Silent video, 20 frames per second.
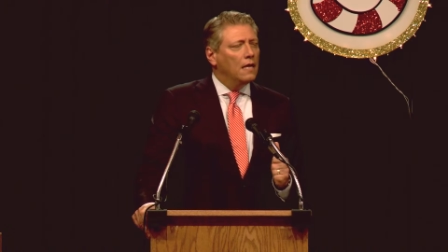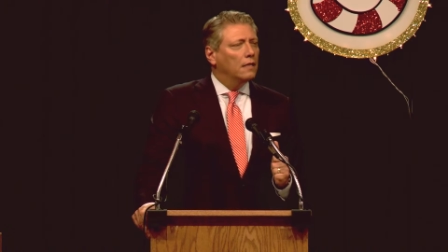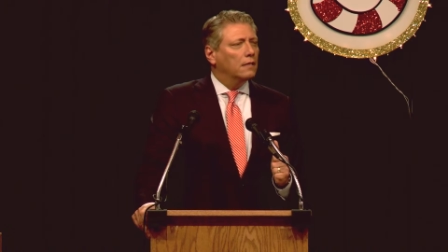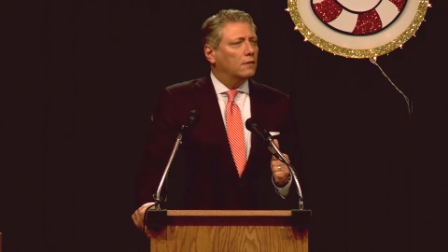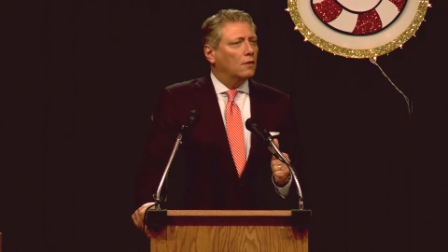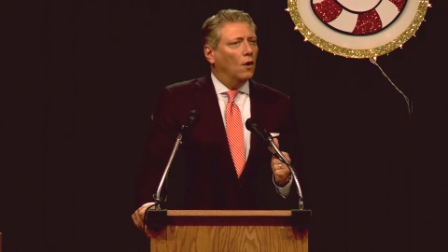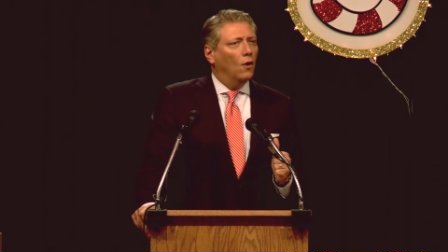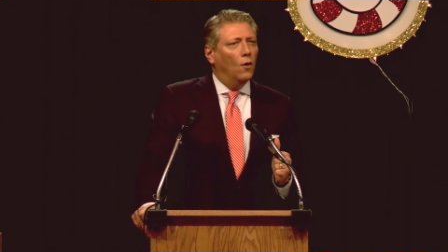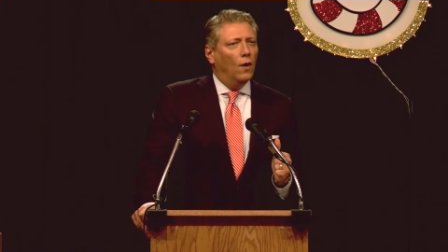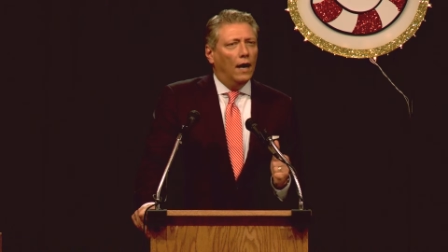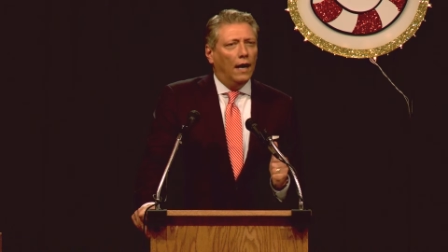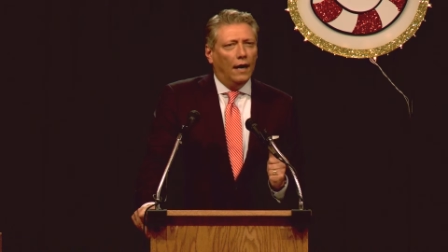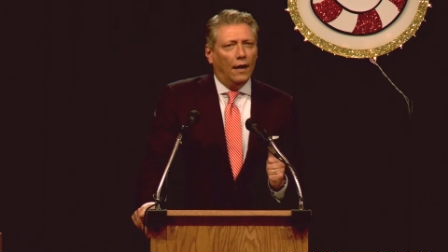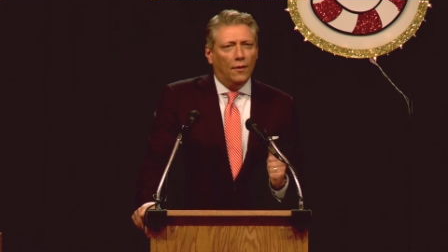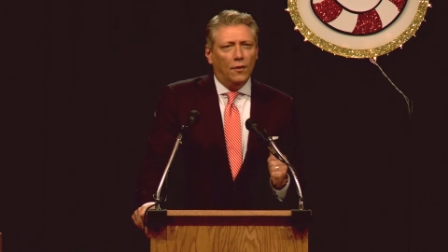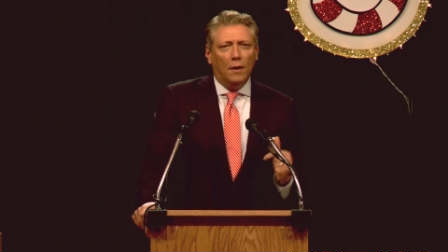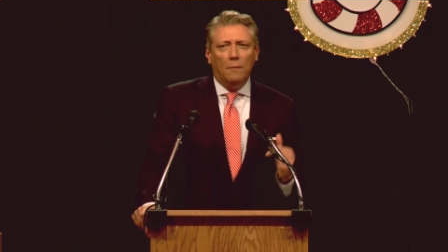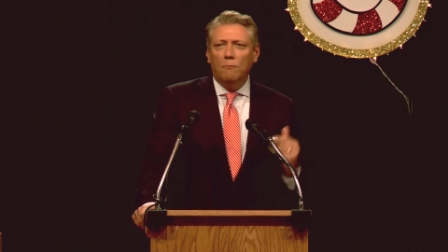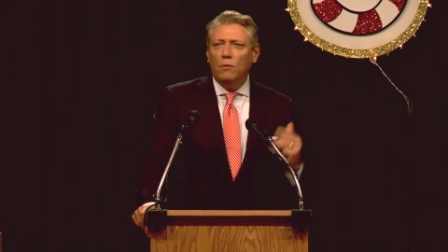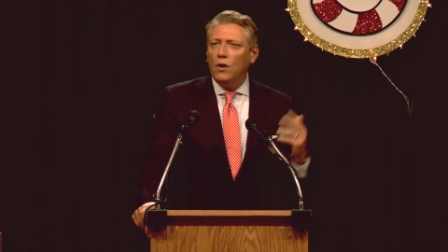So
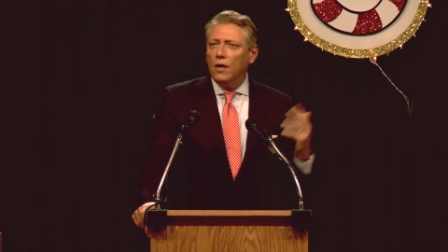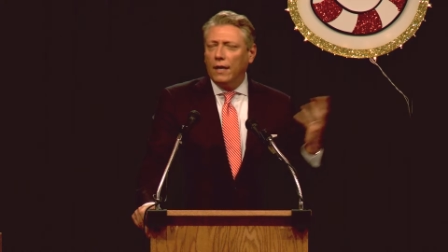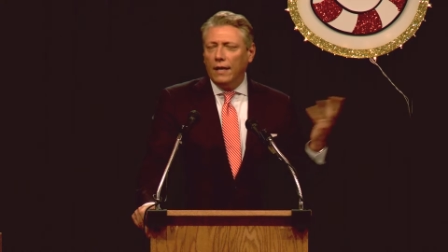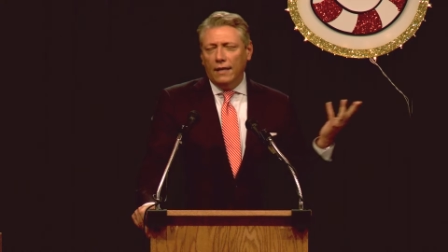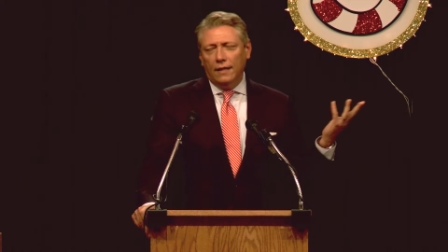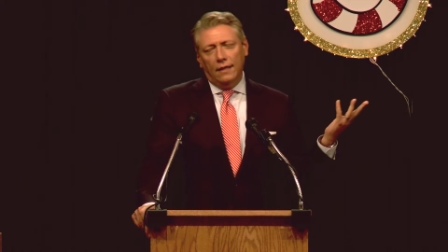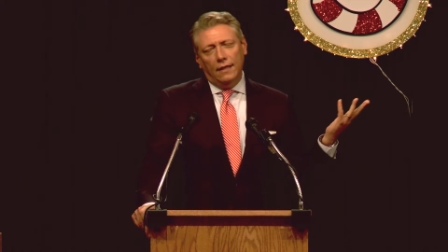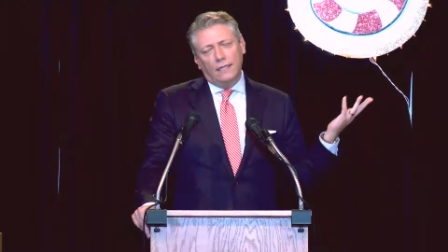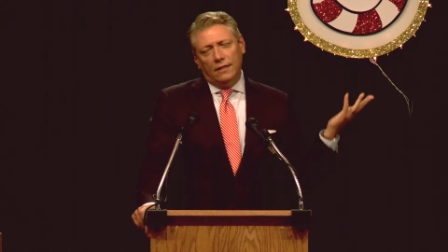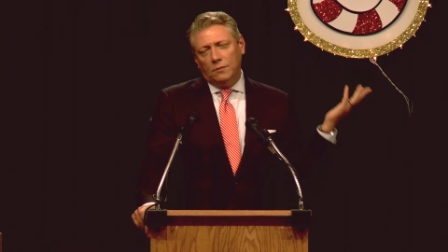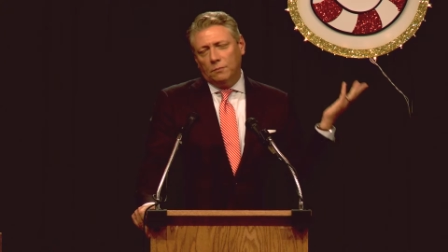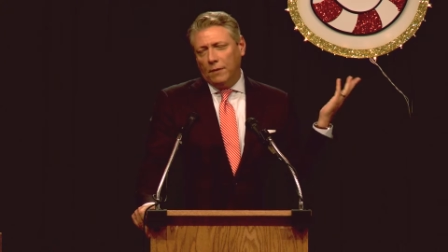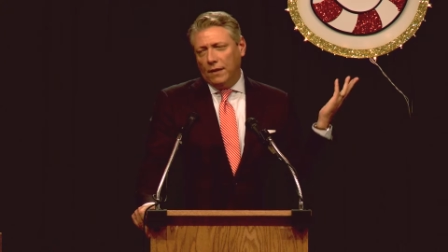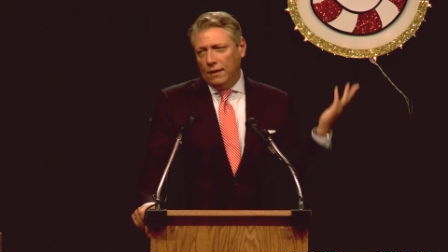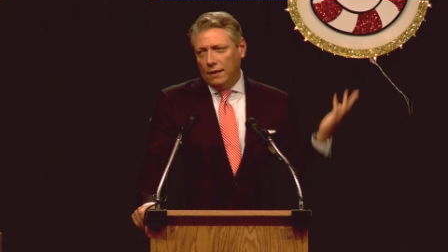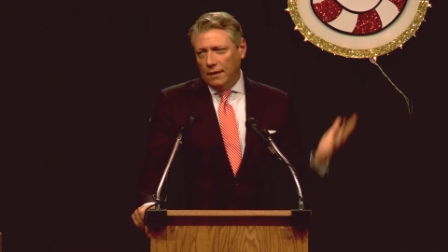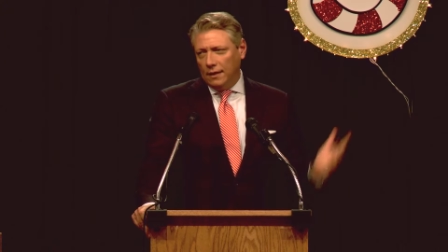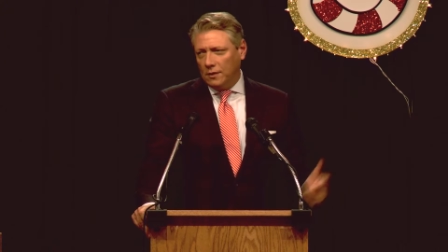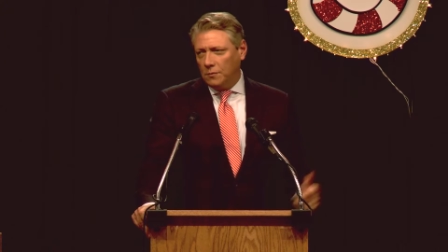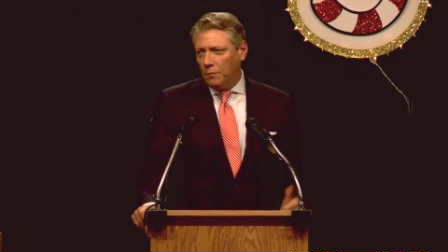the book, it's
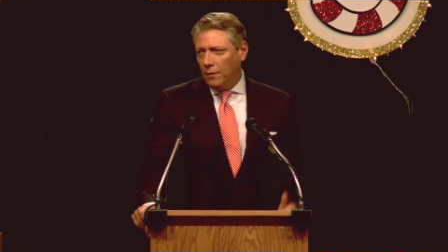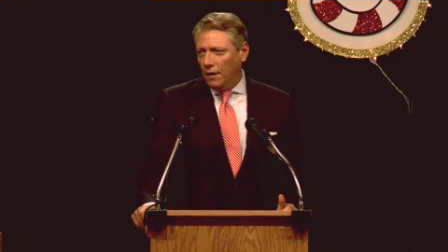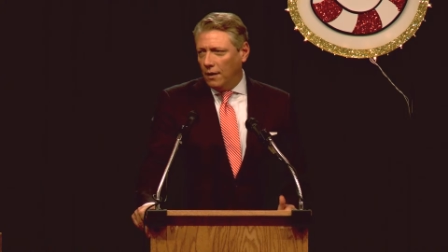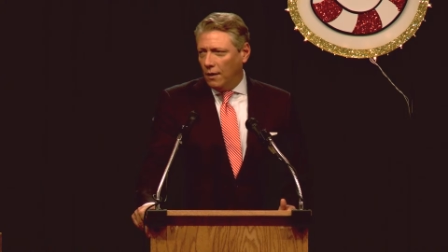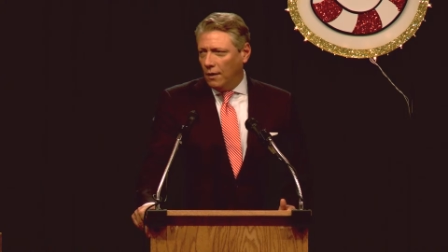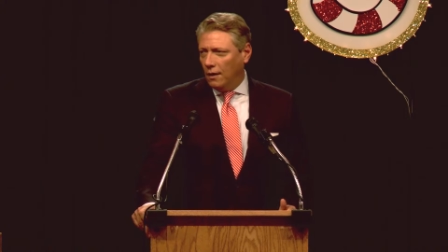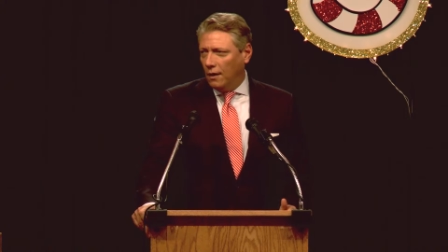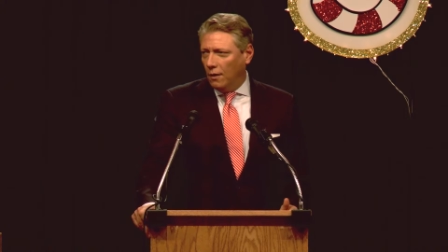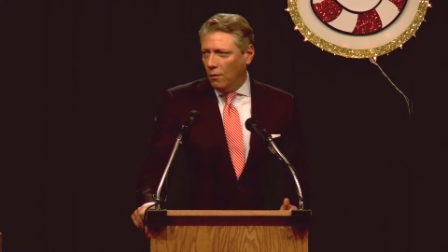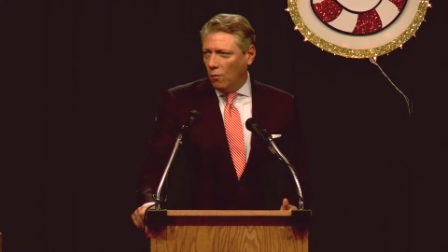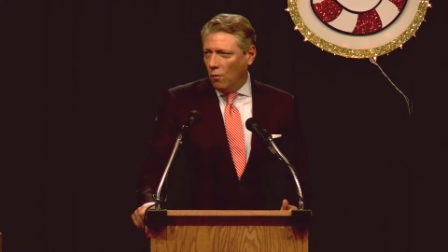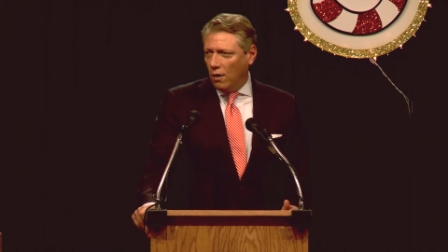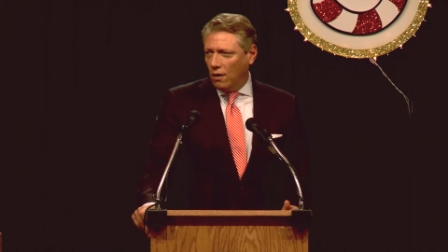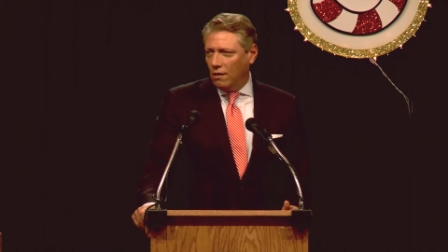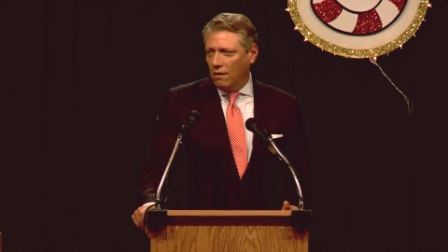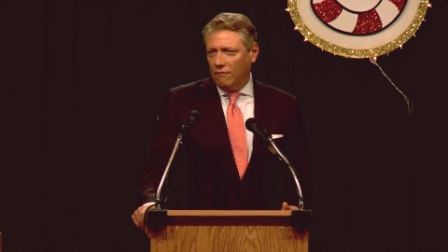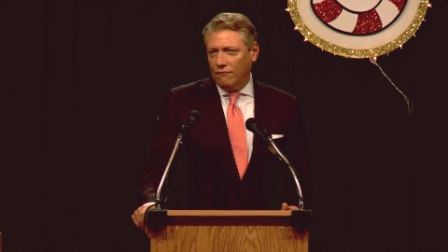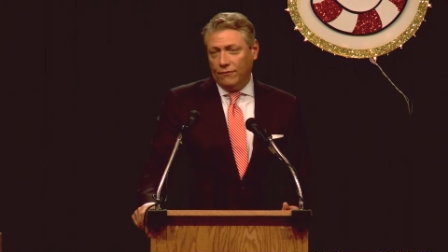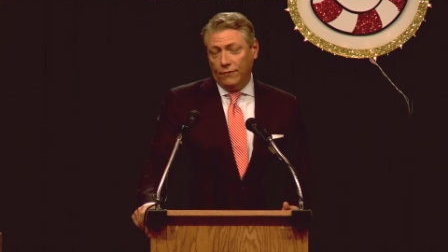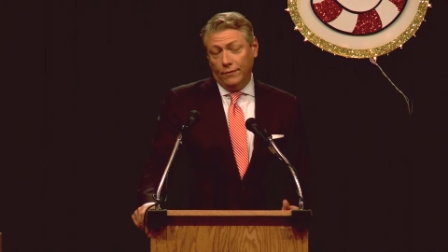been a
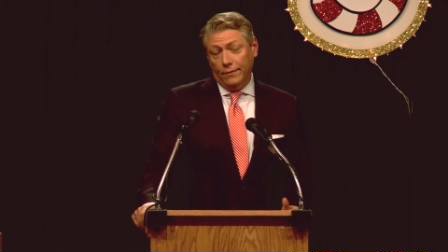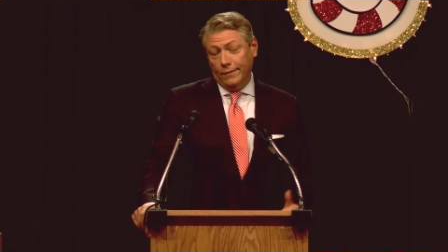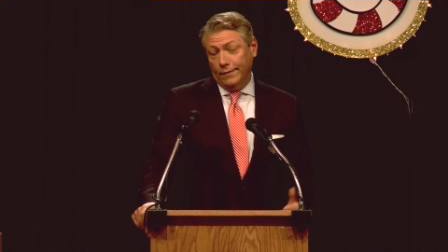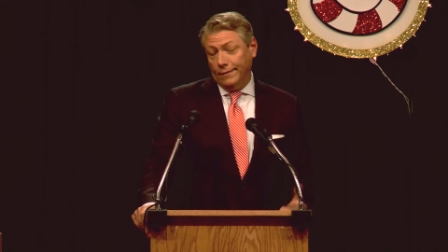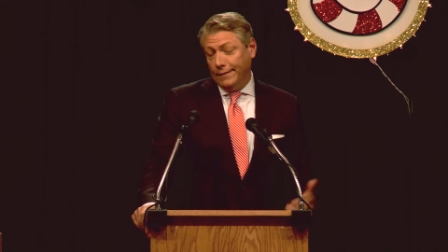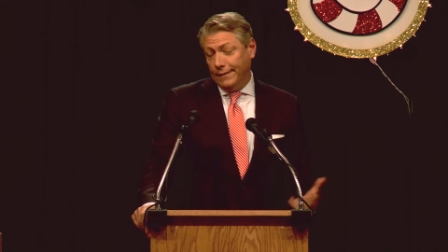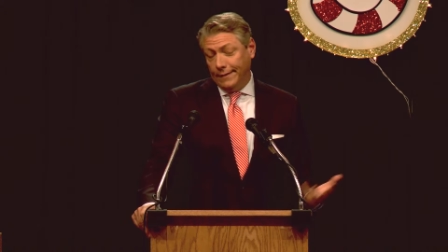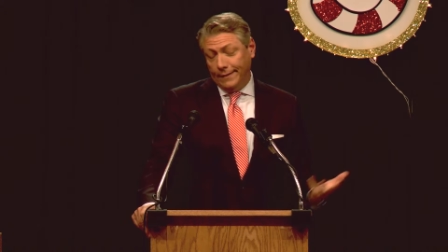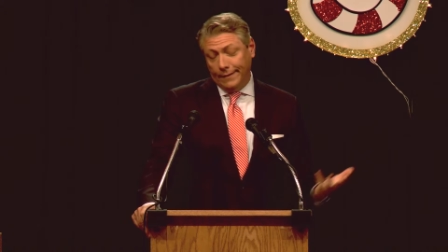wonderful